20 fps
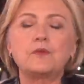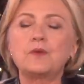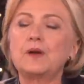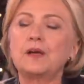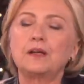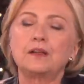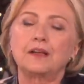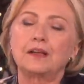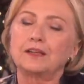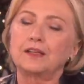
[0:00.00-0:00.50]
Uh,
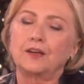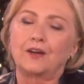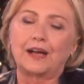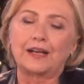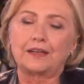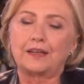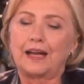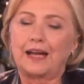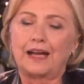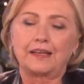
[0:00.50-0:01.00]
well, you know,
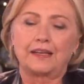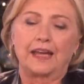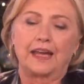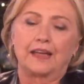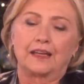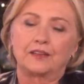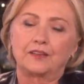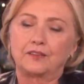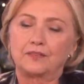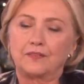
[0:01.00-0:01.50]
I, I
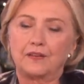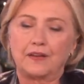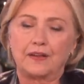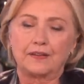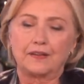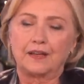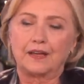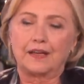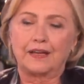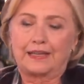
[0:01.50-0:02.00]
can't I,
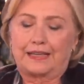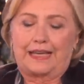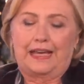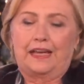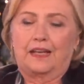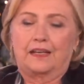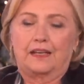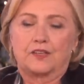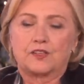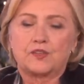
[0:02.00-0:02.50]
I,
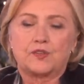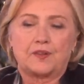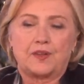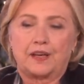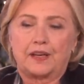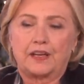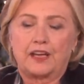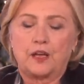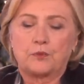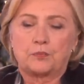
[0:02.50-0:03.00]
can't answer that.
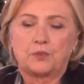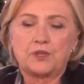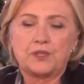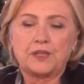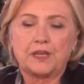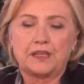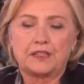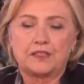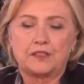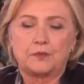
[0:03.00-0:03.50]
I can't
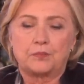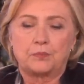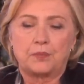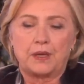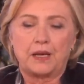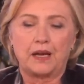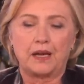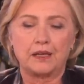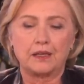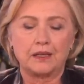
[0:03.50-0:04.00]
predict it,
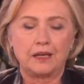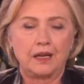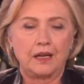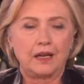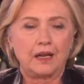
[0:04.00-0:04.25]
but I